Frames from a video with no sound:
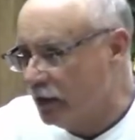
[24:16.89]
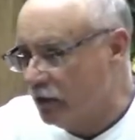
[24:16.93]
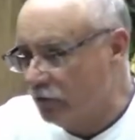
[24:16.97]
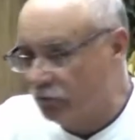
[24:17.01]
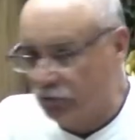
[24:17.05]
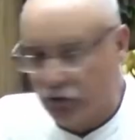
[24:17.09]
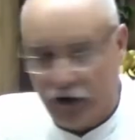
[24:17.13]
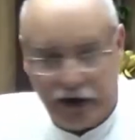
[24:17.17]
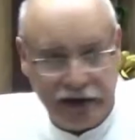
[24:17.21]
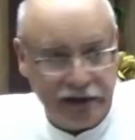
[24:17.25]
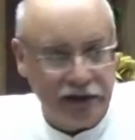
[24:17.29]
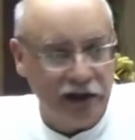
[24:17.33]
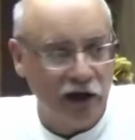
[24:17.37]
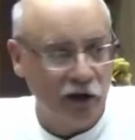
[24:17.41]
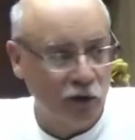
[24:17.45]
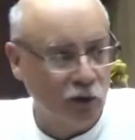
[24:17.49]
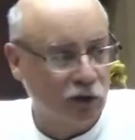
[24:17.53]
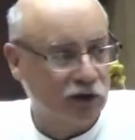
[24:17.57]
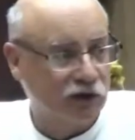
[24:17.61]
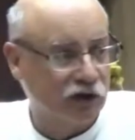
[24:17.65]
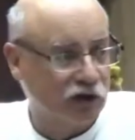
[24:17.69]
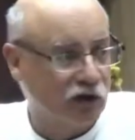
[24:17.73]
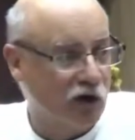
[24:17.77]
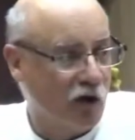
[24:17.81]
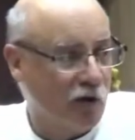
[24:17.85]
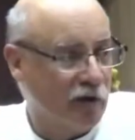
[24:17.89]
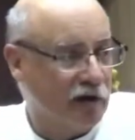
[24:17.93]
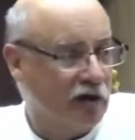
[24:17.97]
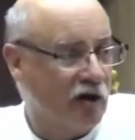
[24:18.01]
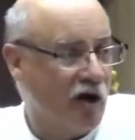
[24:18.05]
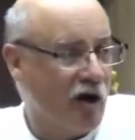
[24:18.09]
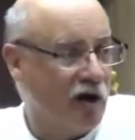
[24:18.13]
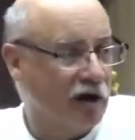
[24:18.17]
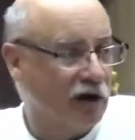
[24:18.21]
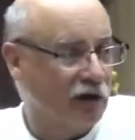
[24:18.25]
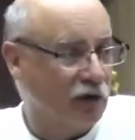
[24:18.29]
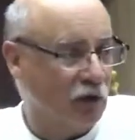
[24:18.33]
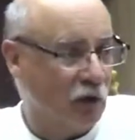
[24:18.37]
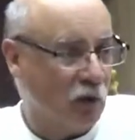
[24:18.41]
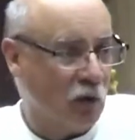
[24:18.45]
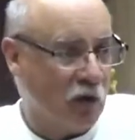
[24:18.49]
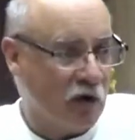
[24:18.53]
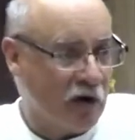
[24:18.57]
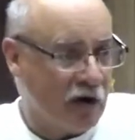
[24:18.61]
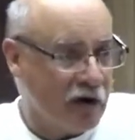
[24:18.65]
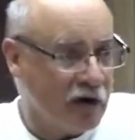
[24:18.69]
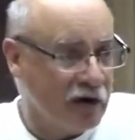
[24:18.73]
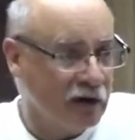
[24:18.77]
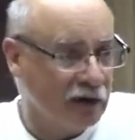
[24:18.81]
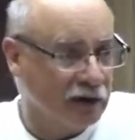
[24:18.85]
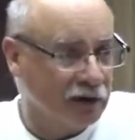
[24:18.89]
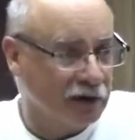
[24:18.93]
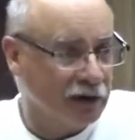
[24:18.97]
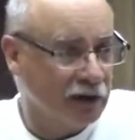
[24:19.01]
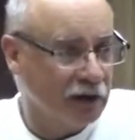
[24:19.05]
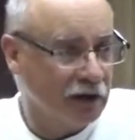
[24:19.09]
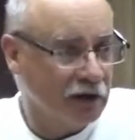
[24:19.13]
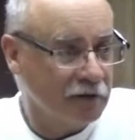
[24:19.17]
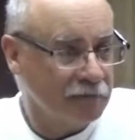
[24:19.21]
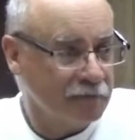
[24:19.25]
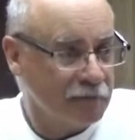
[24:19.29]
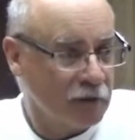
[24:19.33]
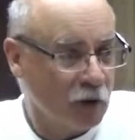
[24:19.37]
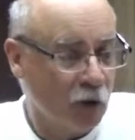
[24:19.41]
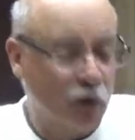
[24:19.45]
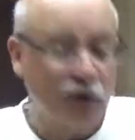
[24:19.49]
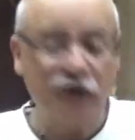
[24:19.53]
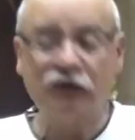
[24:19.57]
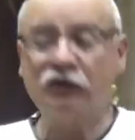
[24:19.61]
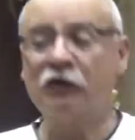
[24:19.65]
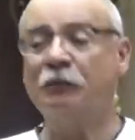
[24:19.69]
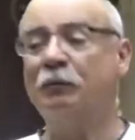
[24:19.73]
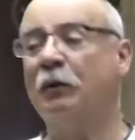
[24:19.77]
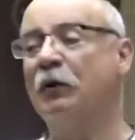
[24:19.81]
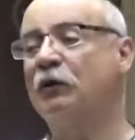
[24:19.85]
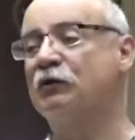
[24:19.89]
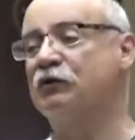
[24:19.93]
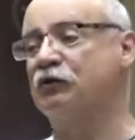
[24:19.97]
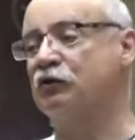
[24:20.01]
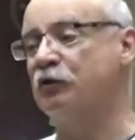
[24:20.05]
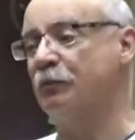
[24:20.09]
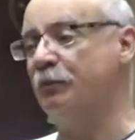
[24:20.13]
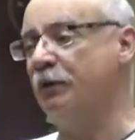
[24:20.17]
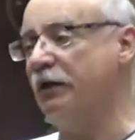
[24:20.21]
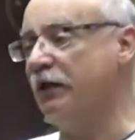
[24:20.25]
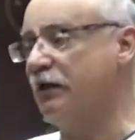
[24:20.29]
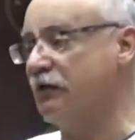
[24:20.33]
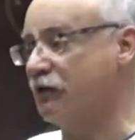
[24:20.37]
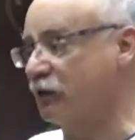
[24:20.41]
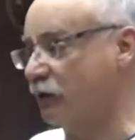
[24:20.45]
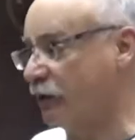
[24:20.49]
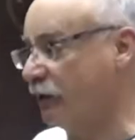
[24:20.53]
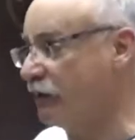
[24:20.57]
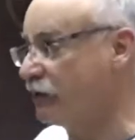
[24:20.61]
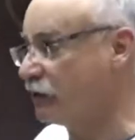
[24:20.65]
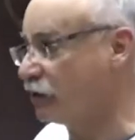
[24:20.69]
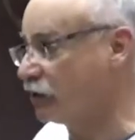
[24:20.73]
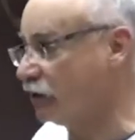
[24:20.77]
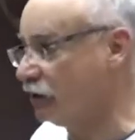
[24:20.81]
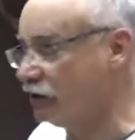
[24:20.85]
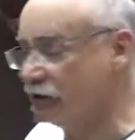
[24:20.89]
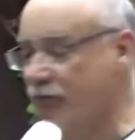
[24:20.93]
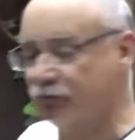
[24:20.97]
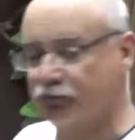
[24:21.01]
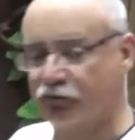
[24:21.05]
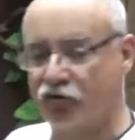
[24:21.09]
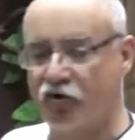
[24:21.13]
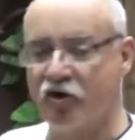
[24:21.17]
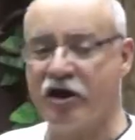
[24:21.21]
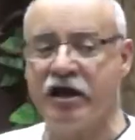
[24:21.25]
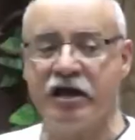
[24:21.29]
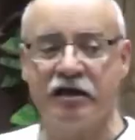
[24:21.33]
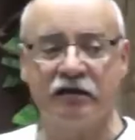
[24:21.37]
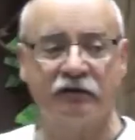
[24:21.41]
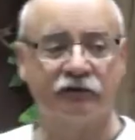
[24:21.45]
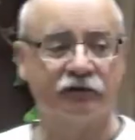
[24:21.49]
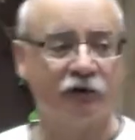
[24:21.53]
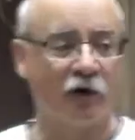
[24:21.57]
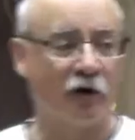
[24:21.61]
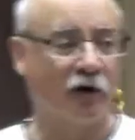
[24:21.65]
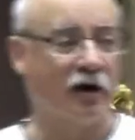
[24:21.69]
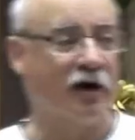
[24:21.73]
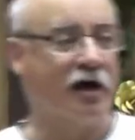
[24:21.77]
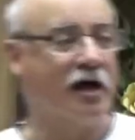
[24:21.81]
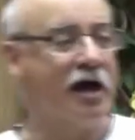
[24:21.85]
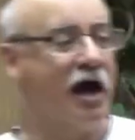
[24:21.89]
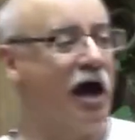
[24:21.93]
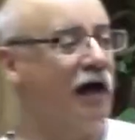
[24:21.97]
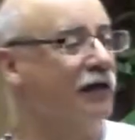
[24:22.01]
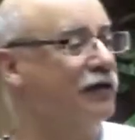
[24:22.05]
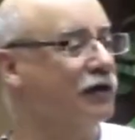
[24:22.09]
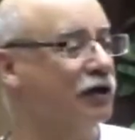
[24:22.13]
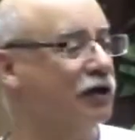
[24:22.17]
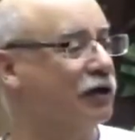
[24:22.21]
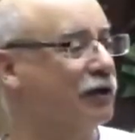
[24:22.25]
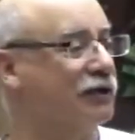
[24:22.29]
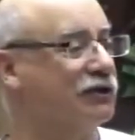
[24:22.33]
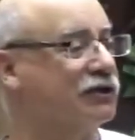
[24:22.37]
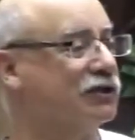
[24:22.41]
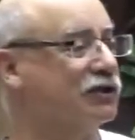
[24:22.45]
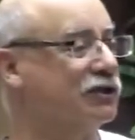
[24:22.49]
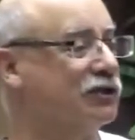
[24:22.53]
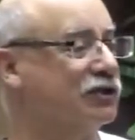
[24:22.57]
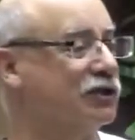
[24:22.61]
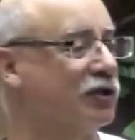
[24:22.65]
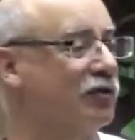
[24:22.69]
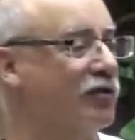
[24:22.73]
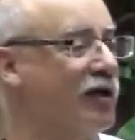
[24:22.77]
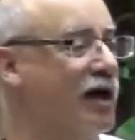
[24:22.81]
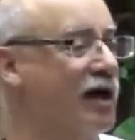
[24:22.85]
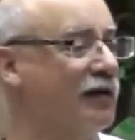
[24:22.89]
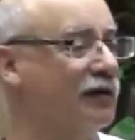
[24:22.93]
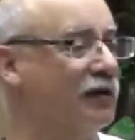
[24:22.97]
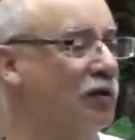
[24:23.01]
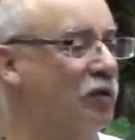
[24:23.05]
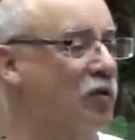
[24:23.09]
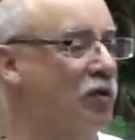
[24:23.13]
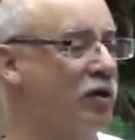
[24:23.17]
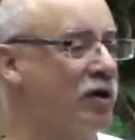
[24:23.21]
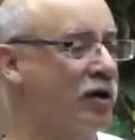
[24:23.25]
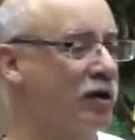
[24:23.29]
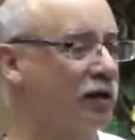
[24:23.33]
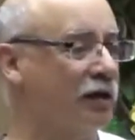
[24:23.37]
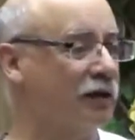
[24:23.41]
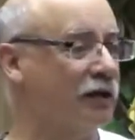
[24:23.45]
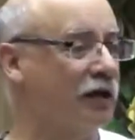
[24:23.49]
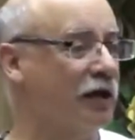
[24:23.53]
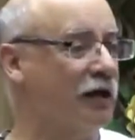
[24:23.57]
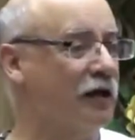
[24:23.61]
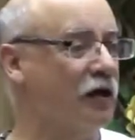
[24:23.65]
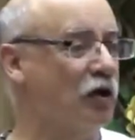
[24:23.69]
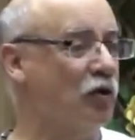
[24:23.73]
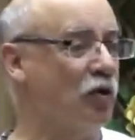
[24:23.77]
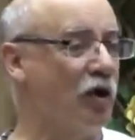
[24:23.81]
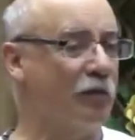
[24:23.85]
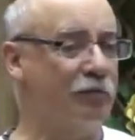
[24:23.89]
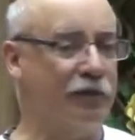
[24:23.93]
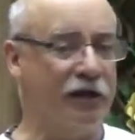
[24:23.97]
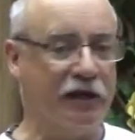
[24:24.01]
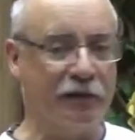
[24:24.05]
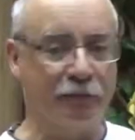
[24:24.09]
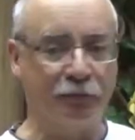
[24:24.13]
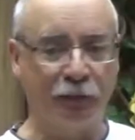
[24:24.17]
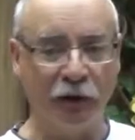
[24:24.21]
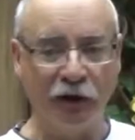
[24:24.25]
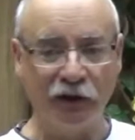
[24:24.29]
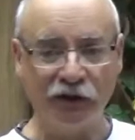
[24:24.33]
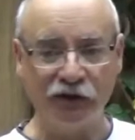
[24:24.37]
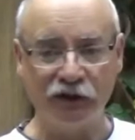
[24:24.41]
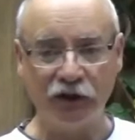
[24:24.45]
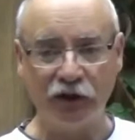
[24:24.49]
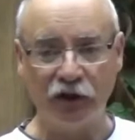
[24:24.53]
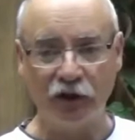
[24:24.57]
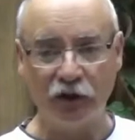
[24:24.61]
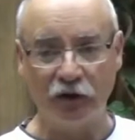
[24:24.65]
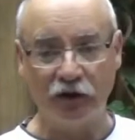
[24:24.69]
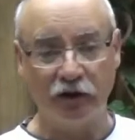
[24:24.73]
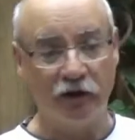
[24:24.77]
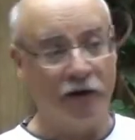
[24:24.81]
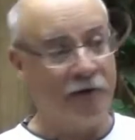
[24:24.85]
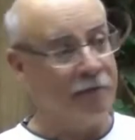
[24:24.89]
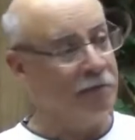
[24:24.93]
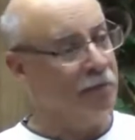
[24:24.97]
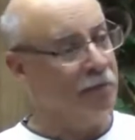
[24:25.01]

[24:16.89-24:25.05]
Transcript: Find out what's going on in the world. We're supposed to be, as Christians, praying for other Christians around the world who are being persecuted.